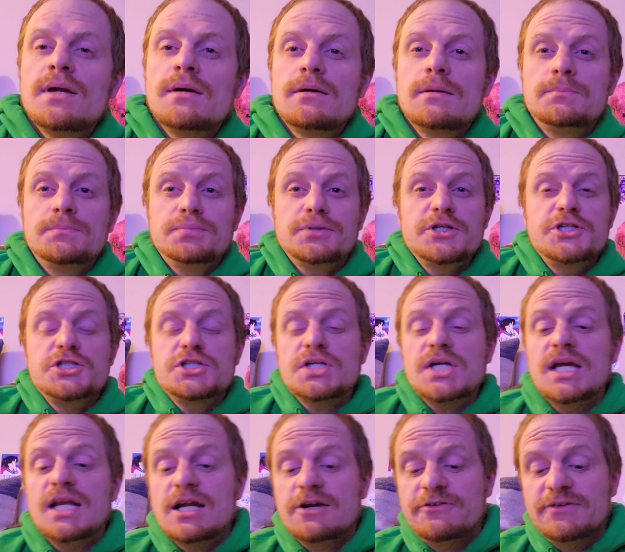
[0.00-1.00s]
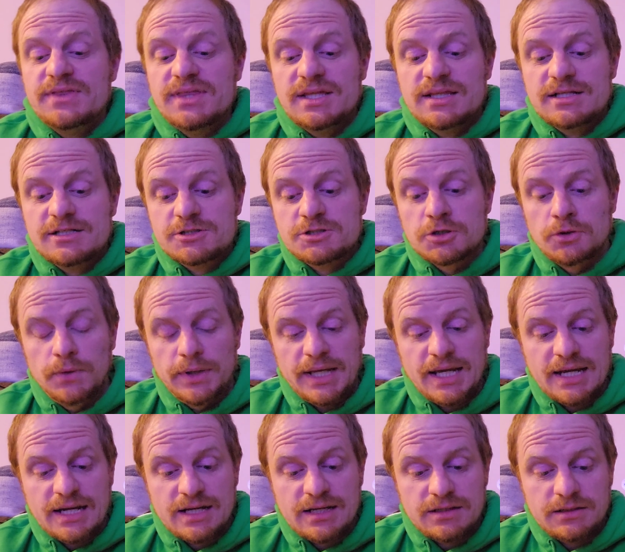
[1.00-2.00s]
appreciate everything that's
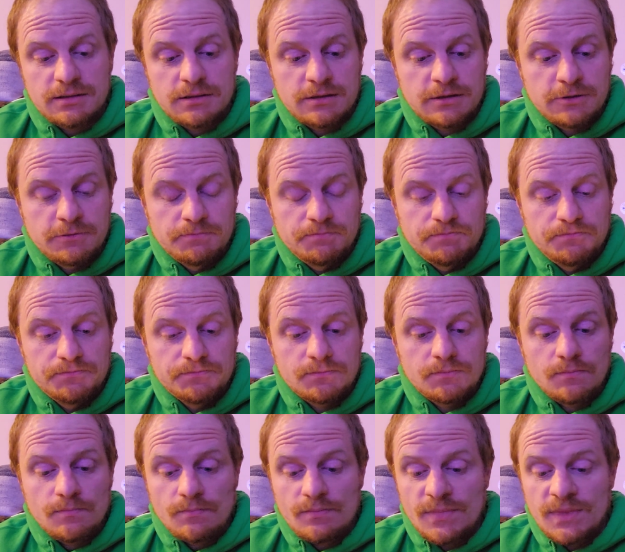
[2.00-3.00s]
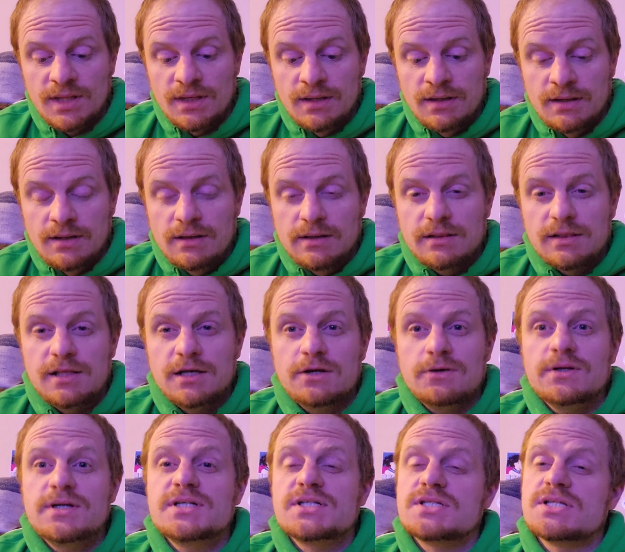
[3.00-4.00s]
going on, you know.
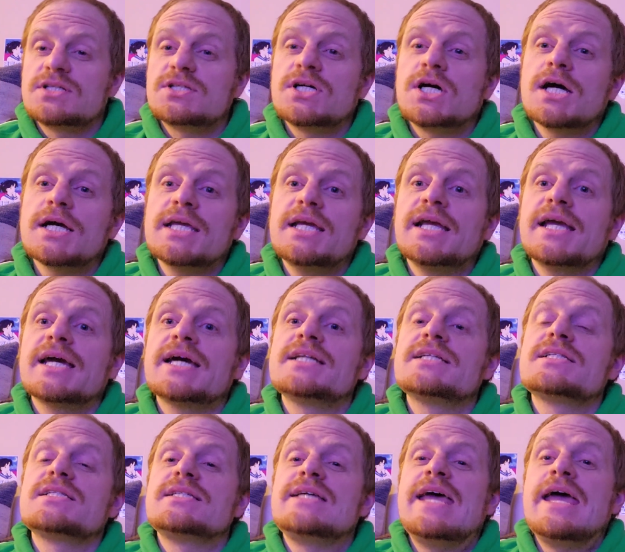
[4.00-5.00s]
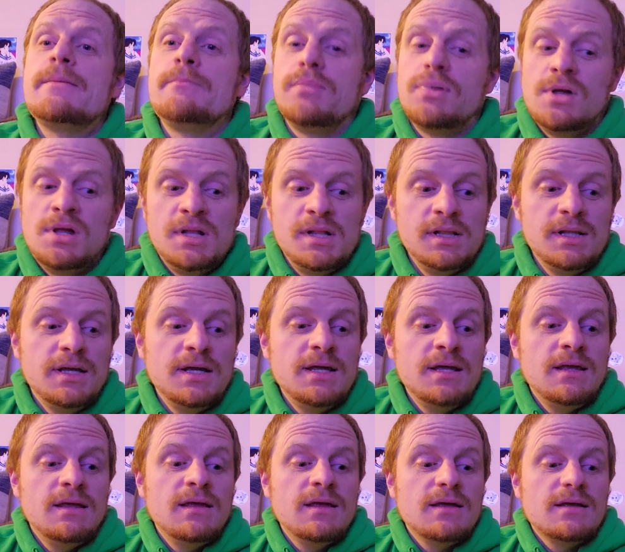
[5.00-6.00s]
There is the Talking Heads Temple,
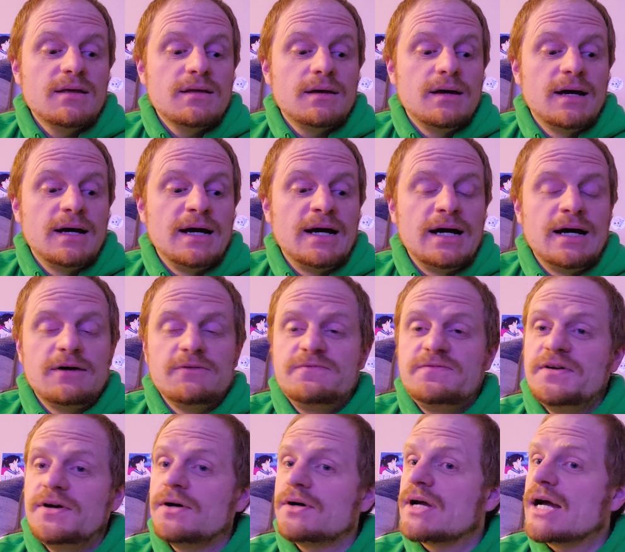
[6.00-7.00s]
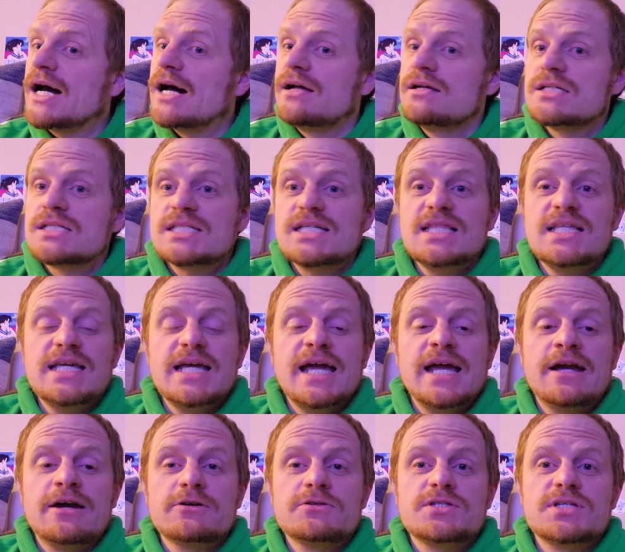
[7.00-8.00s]
Phil Collins in the
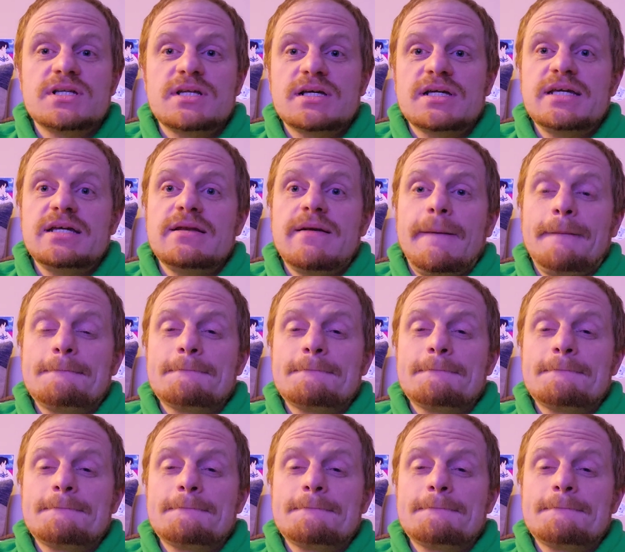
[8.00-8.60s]
Air Tonight,